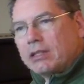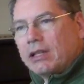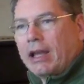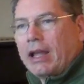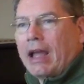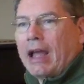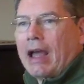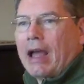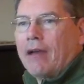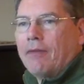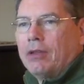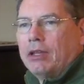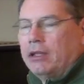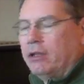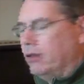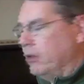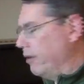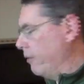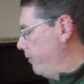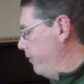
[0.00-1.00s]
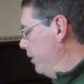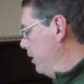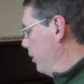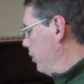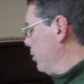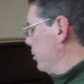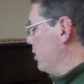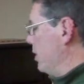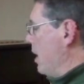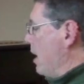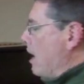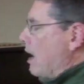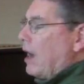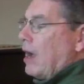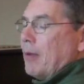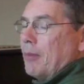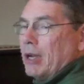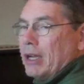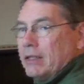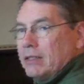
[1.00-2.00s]
they have it in their fingers,
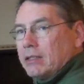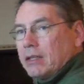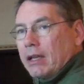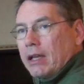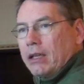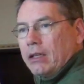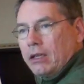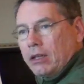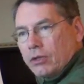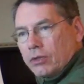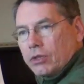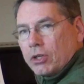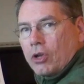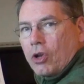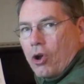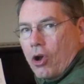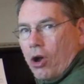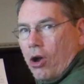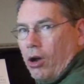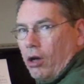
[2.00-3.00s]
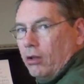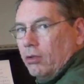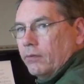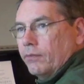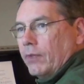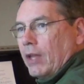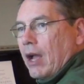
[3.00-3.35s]
I might say, here's a call.